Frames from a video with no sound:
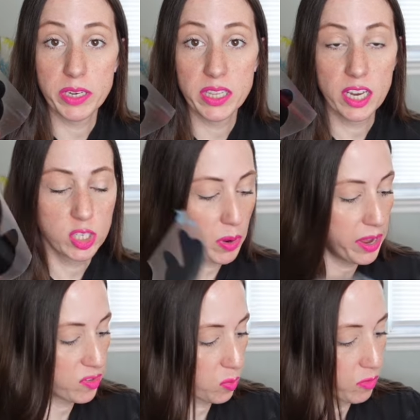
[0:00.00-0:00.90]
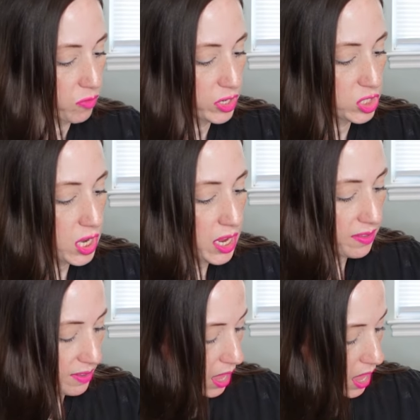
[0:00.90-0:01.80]
I did that twice, 1 for each
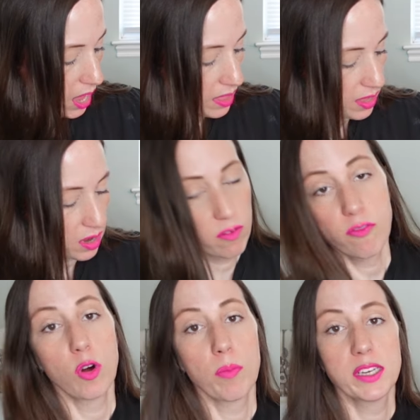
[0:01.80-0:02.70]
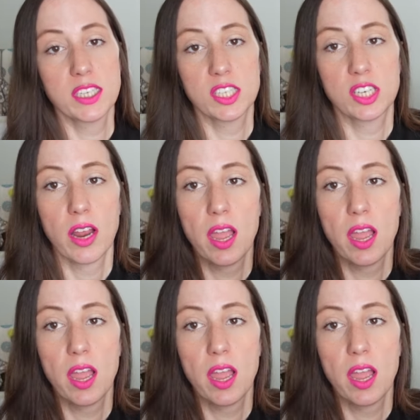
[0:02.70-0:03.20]
niece. And then for my sister